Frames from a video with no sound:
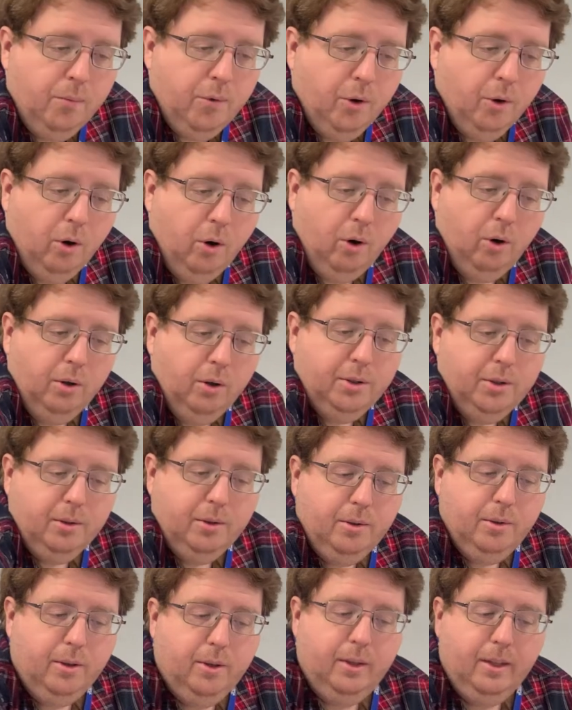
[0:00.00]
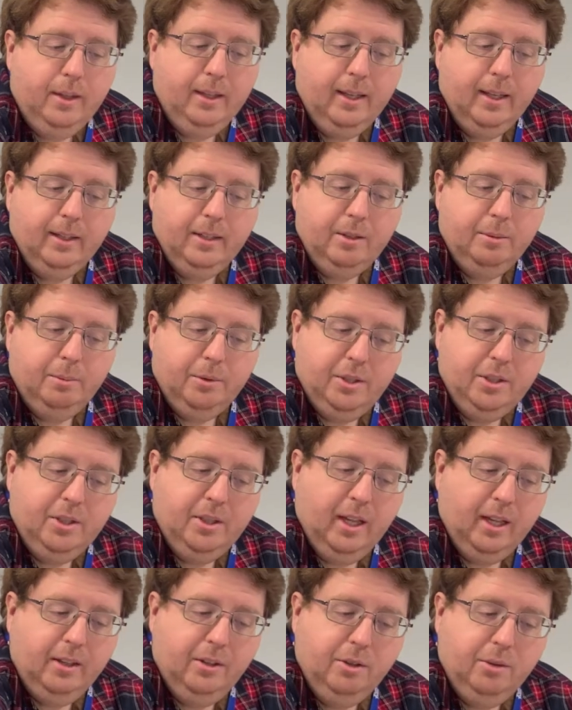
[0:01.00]
You're also going to get some
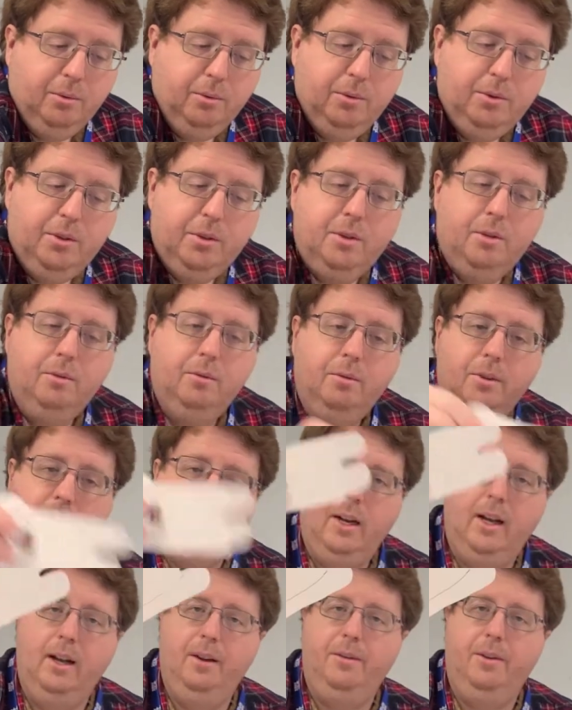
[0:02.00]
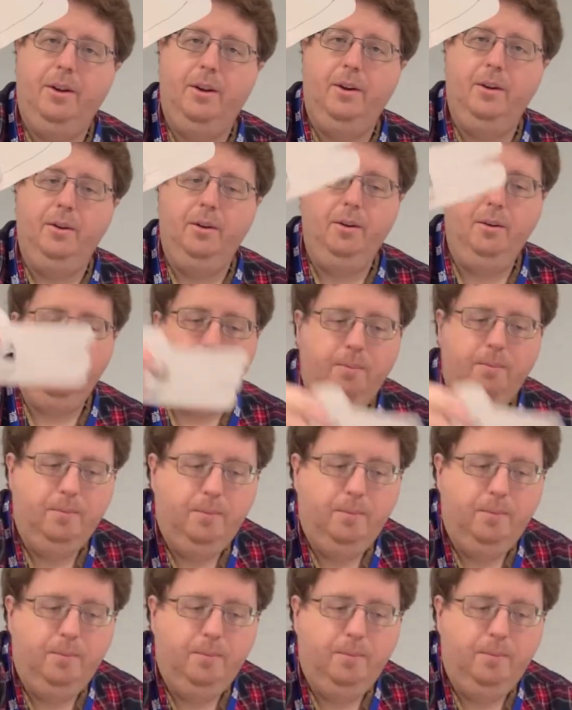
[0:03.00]
stencils, which I have here.